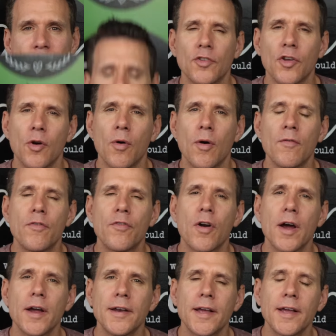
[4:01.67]
So on
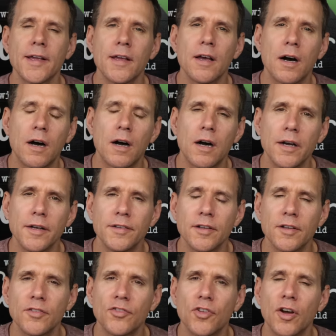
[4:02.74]
Friday I
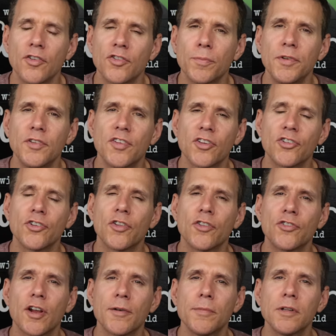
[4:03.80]
did a speed session on the
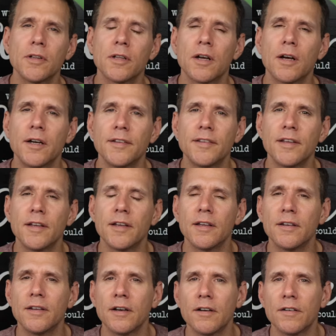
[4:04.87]
treadmill. I
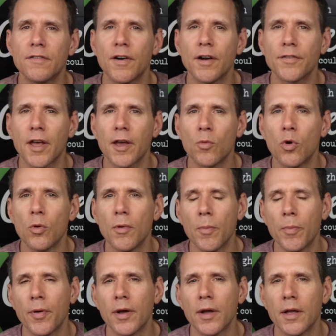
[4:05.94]
did a 5k warm
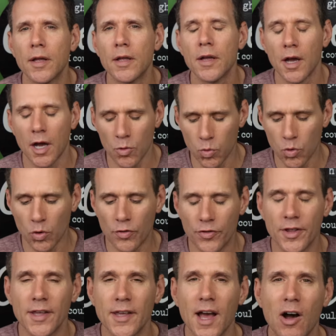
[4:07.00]
up. I wore
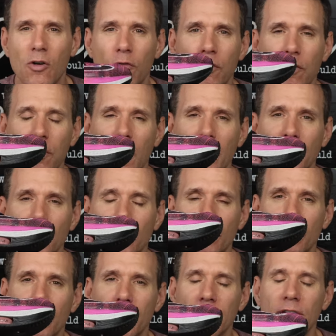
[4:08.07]
the Alpha Fly 2
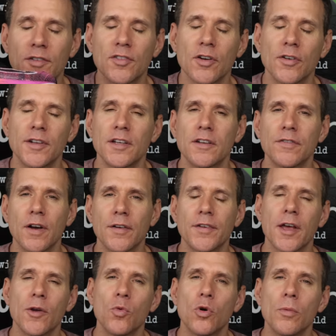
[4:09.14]
for these, so I did a
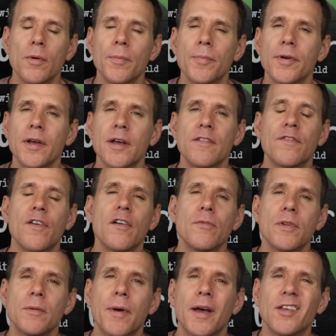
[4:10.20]
5k warm up at
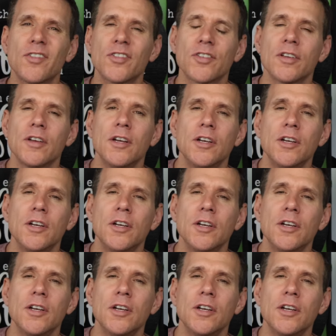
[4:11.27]
5-minute pace.